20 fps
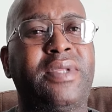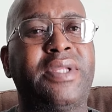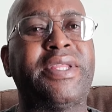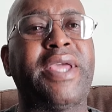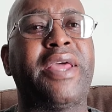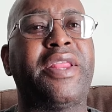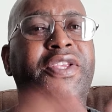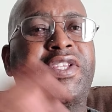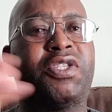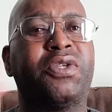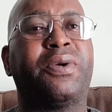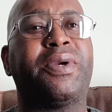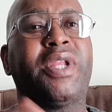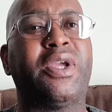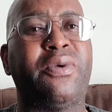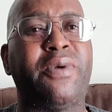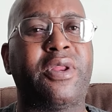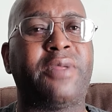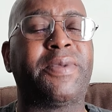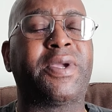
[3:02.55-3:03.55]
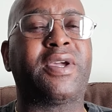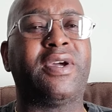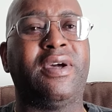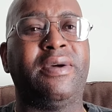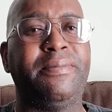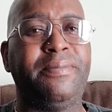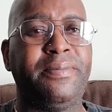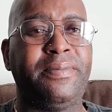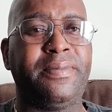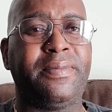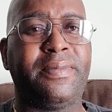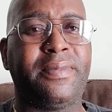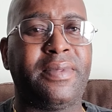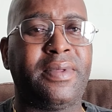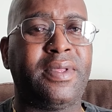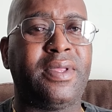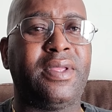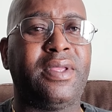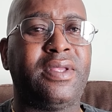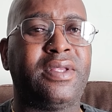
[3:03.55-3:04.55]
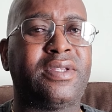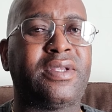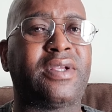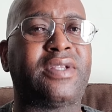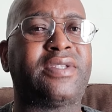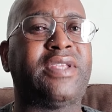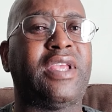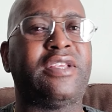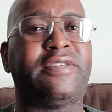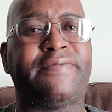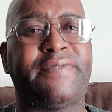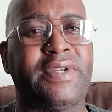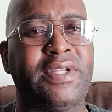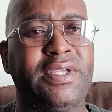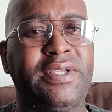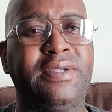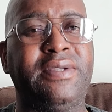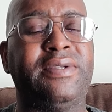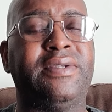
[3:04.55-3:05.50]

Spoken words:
the dinosaur they want to become successfully.